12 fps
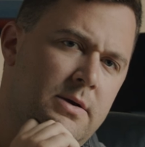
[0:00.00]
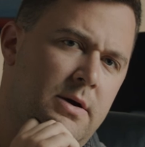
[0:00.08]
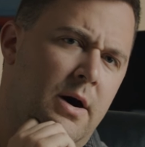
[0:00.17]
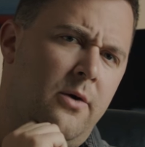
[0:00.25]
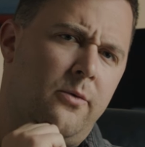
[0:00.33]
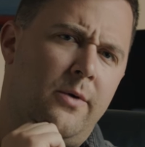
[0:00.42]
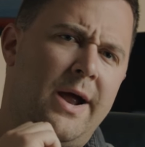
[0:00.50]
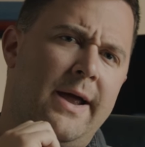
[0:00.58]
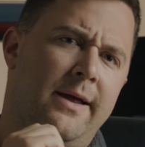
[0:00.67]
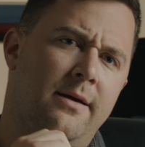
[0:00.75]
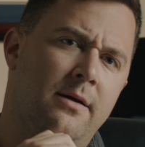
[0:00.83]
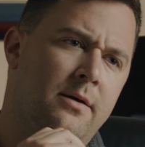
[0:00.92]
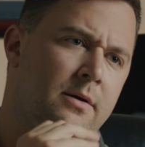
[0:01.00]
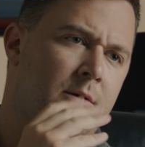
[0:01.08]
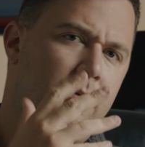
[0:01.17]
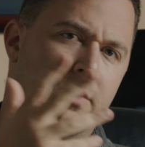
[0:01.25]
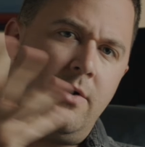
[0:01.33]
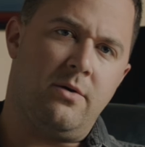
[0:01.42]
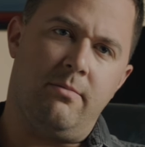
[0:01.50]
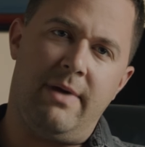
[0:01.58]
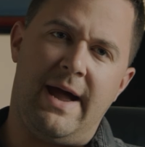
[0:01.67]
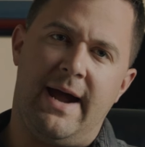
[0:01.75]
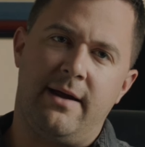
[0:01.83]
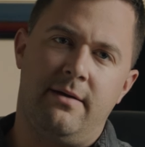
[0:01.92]
All right, welcome
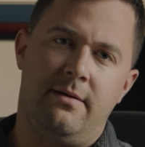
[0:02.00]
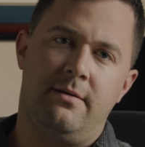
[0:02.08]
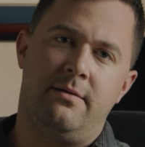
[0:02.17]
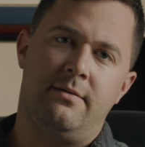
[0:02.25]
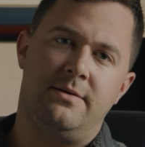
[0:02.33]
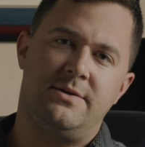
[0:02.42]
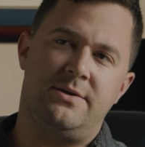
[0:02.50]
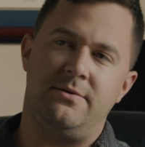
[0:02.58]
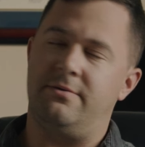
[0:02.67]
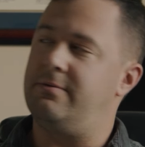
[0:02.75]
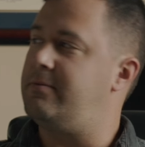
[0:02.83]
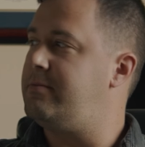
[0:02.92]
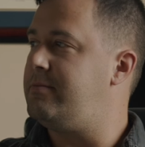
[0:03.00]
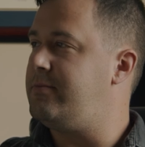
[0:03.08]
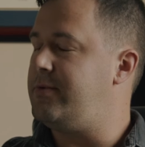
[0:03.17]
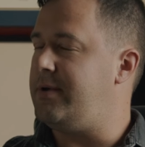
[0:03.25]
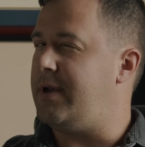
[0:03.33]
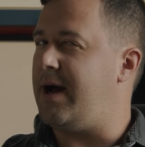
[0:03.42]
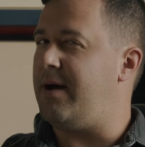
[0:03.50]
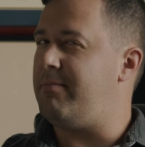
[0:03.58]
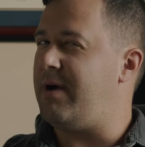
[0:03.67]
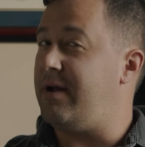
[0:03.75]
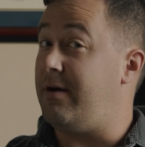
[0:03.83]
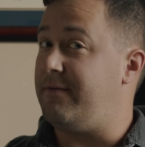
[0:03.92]
back to not
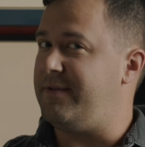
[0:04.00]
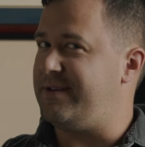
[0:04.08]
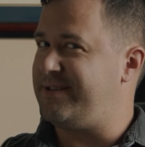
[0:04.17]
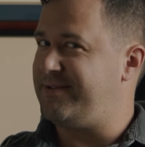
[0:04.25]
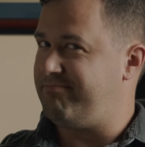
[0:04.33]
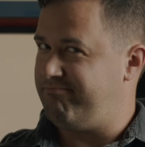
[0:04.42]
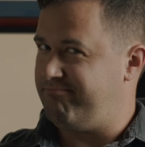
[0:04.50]
my office,